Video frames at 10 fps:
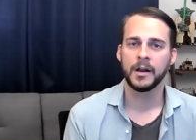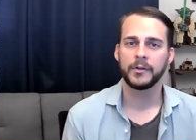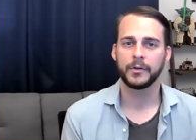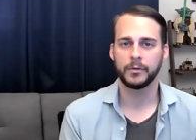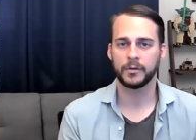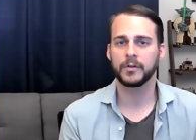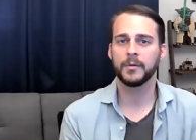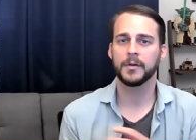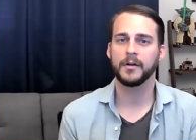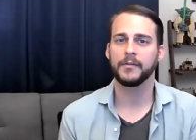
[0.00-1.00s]
So
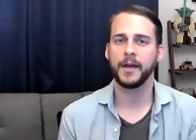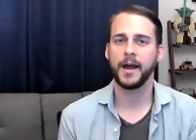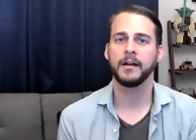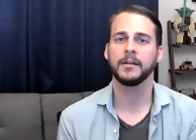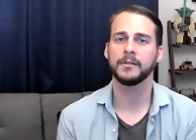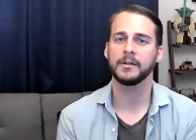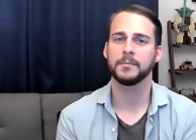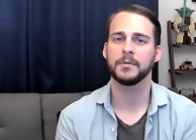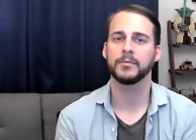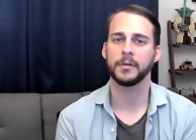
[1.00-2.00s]
determining all that is going
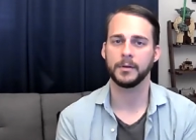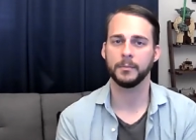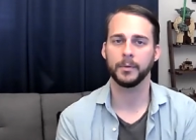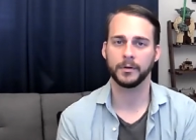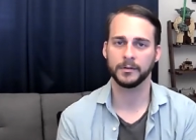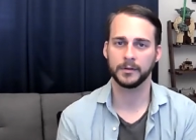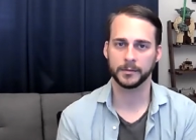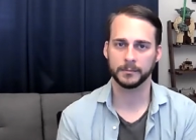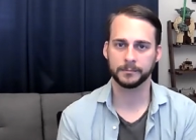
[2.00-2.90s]
to be really important.